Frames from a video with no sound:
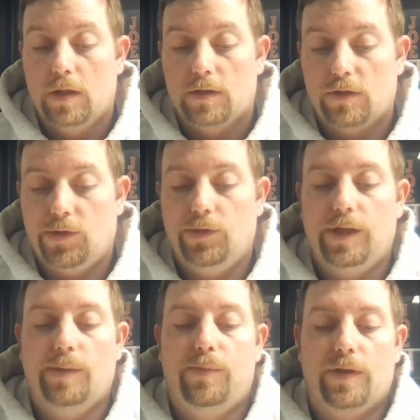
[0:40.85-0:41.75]
So you need
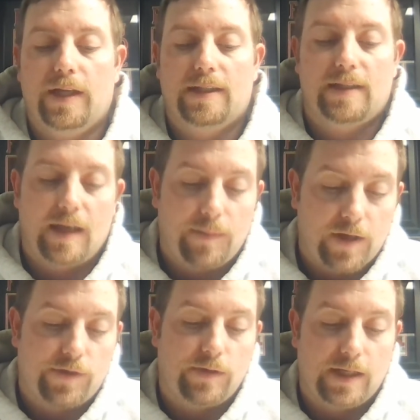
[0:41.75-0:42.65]
to put that same
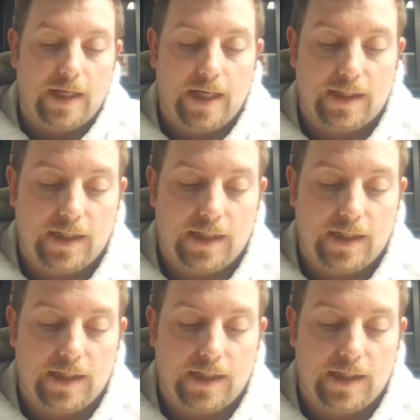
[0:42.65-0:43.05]
entry date